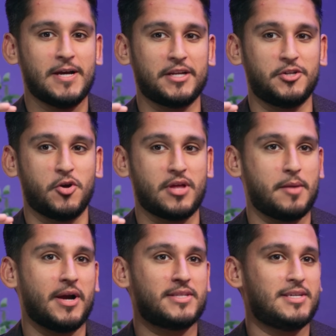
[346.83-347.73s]
and you know that
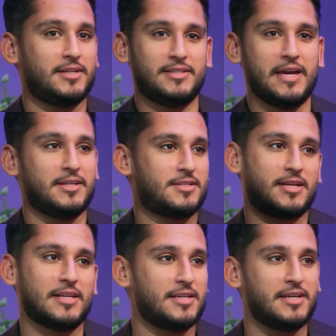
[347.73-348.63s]
it might take days to
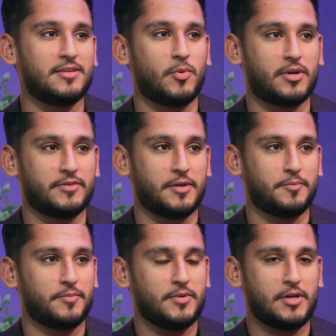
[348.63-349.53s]
get to either one of
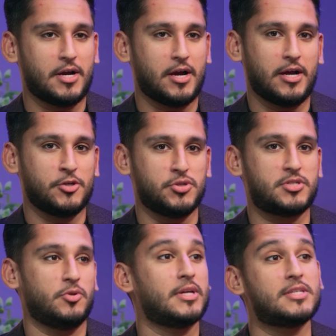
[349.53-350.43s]
them. Are you
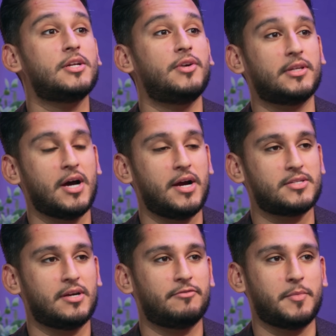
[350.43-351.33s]
still considering the higher
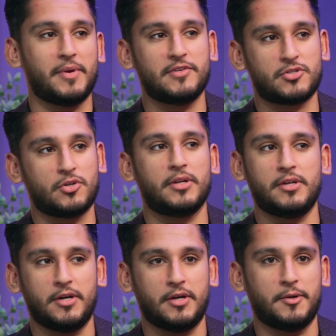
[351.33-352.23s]
time frame if it's not in
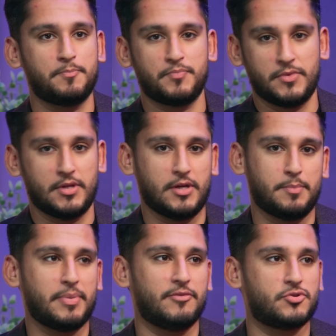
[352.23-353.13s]
a
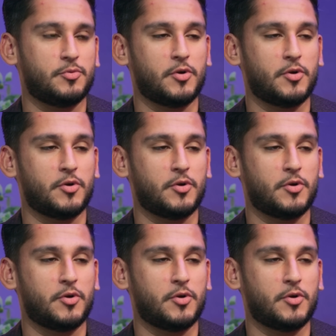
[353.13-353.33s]
pivotal